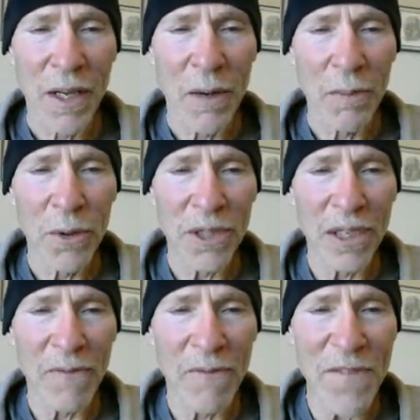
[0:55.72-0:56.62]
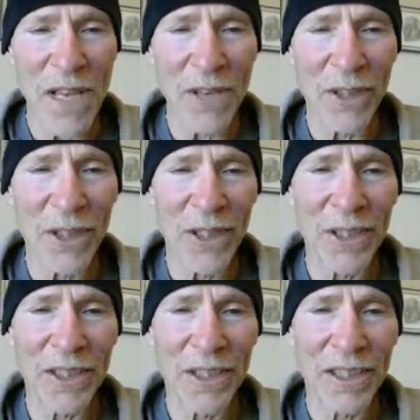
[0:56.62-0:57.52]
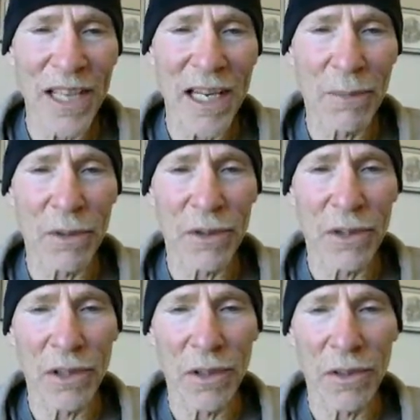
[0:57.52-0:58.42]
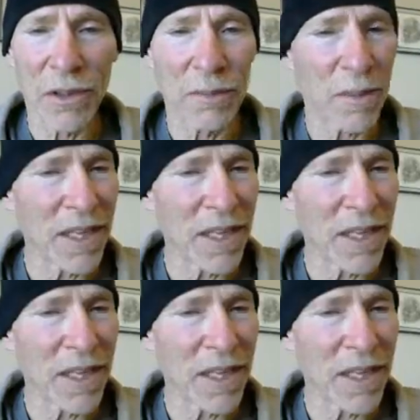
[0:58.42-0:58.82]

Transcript: pushing feel-good, sustainable solutions,